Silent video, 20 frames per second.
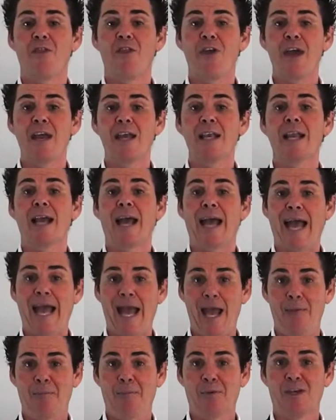then
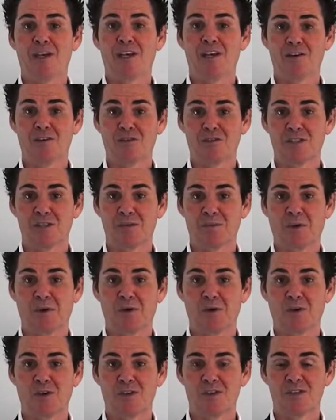happy
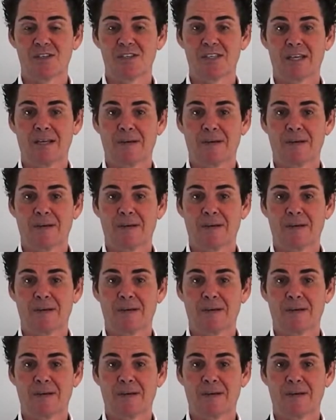non-smokers.